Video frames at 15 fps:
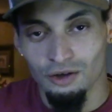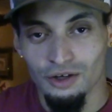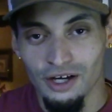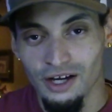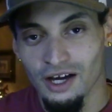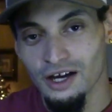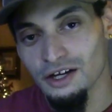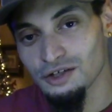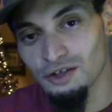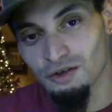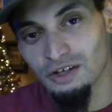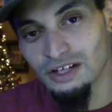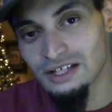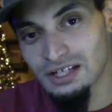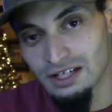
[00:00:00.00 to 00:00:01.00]
Okay, as
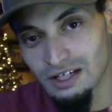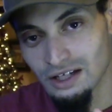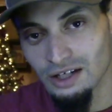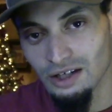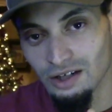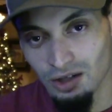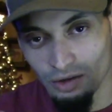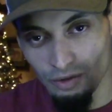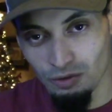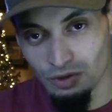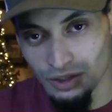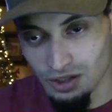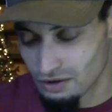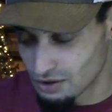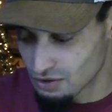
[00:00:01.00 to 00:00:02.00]
you can see, we
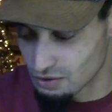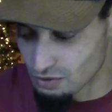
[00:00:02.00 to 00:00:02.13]
went to the